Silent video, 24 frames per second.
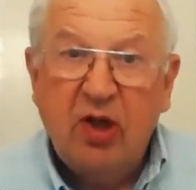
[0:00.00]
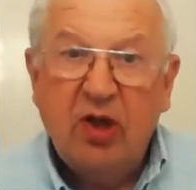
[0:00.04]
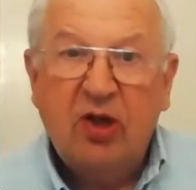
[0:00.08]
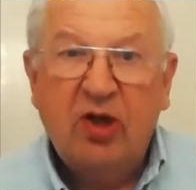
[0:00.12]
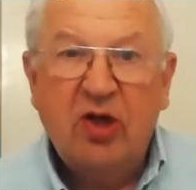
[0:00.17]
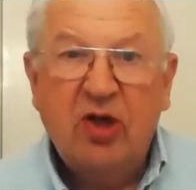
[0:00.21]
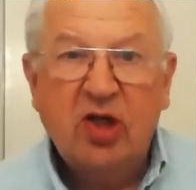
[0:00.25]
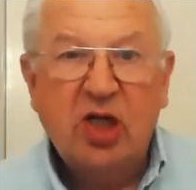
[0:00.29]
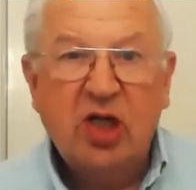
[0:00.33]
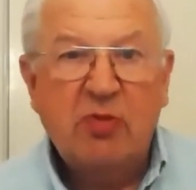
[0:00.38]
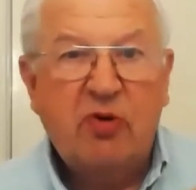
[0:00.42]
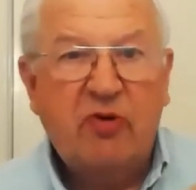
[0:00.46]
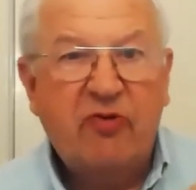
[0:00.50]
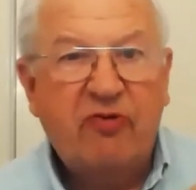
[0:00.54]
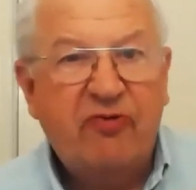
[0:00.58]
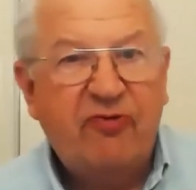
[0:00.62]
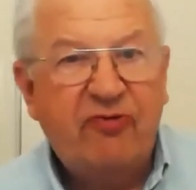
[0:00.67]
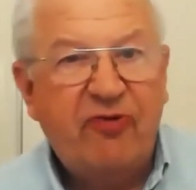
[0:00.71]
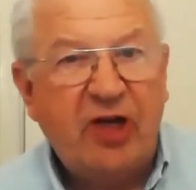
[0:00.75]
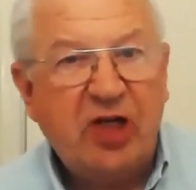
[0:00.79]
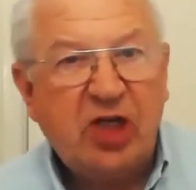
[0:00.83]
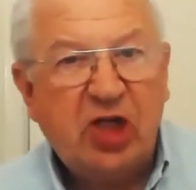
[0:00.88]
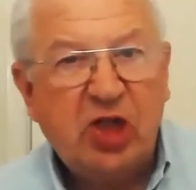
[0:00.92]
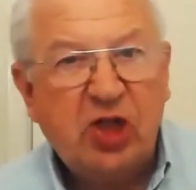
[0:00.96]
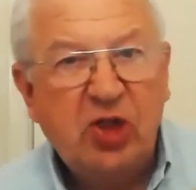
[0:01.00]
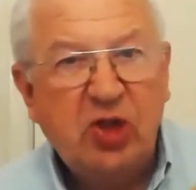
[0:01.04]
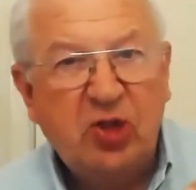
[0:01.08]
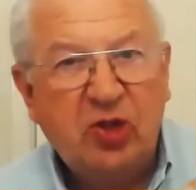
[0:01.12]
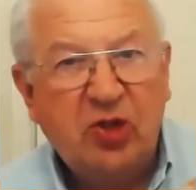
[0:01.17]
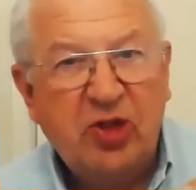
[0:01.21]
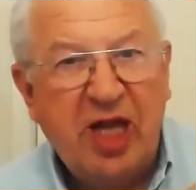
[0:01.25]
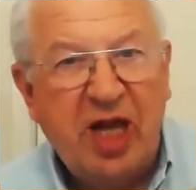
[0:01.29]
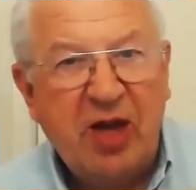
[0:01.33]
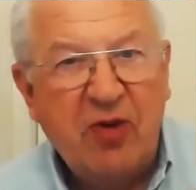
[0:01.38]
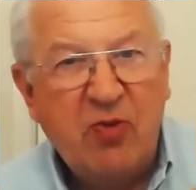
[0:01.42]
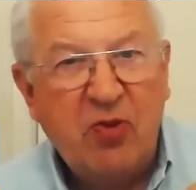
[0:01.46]
because a professional
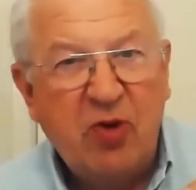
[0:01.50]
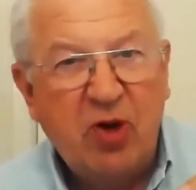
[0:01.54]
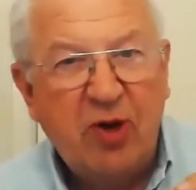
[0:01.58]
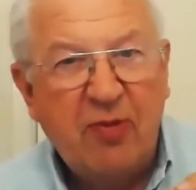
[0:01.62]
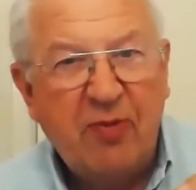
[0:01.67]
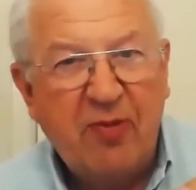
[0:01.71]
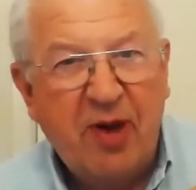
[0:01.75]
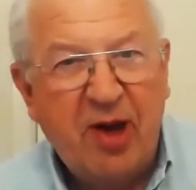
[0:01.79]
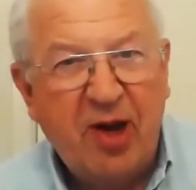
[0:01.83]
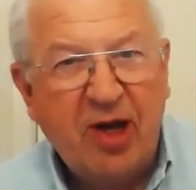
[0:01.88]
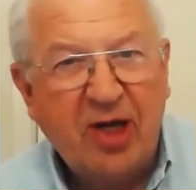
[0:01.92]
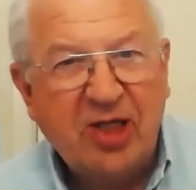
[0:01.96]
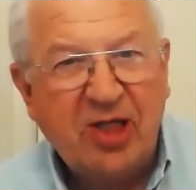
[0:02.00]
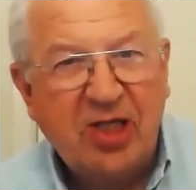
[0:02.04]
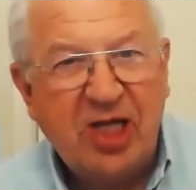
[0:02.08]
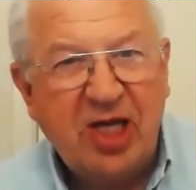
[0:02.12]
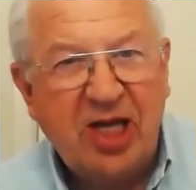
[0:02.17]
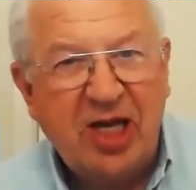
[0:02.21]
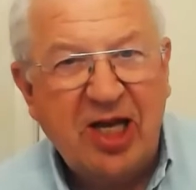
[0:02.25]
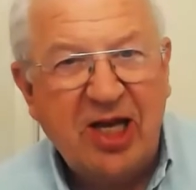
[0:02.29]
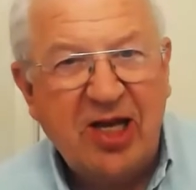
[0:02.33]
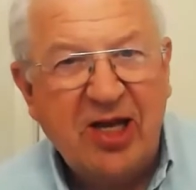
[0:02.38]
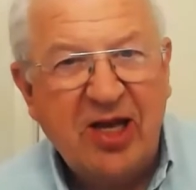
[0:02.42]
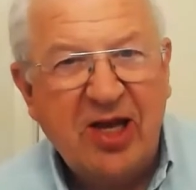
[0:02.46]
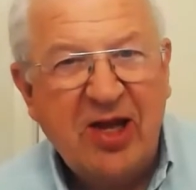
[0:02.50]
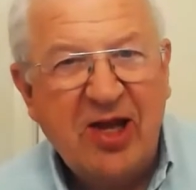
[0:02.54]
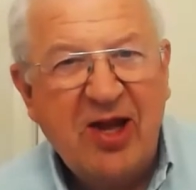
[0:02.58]
network marketeer